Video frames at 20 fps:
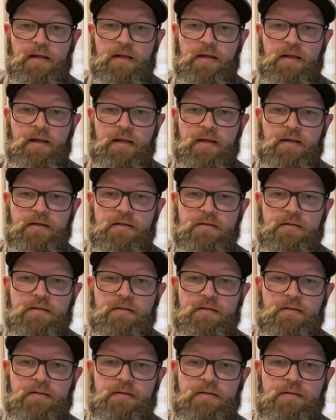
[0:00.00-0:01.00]
And
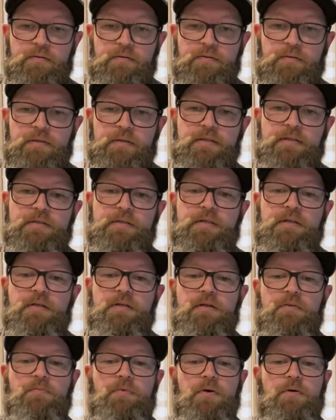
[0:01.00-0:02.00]
I'll continue
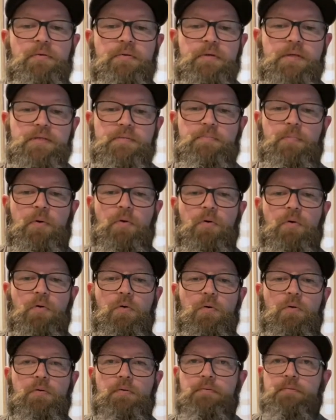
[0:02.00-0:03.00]
to ruin this
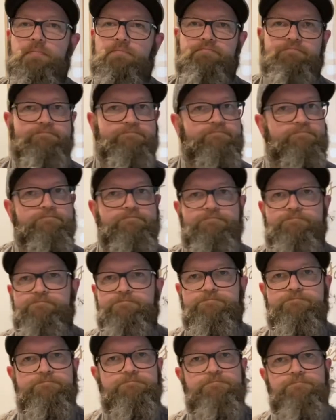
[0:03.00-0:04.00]
pour
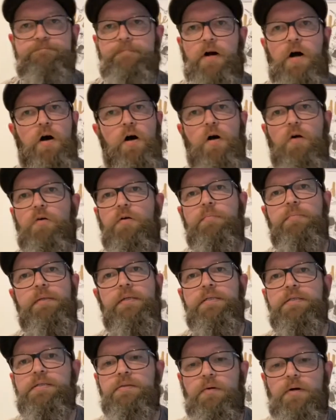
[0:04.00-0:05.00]

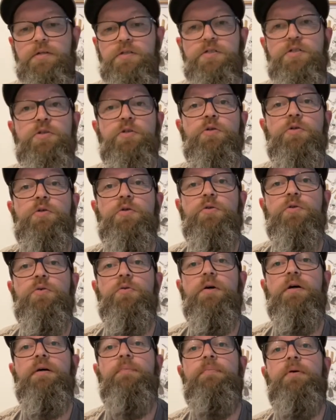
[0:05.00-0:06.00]
horribly, so I
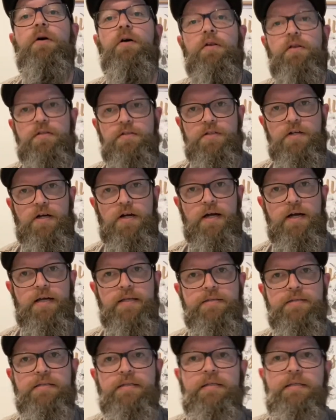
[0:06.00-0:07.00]
do
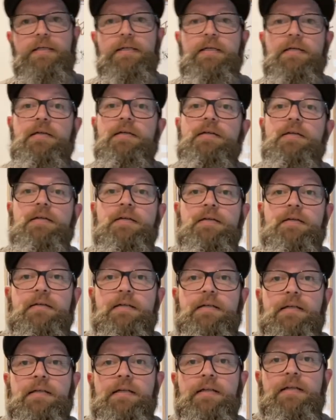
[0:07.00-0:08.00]
apologize.
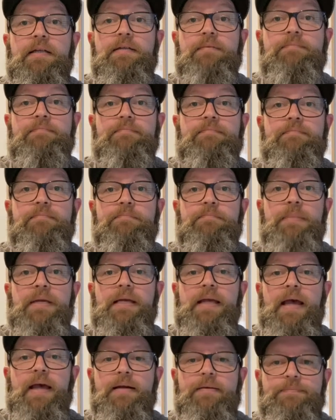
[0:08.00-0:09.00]
Clearly,
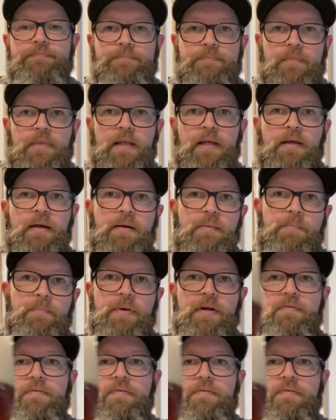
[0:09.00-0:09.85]
big head. But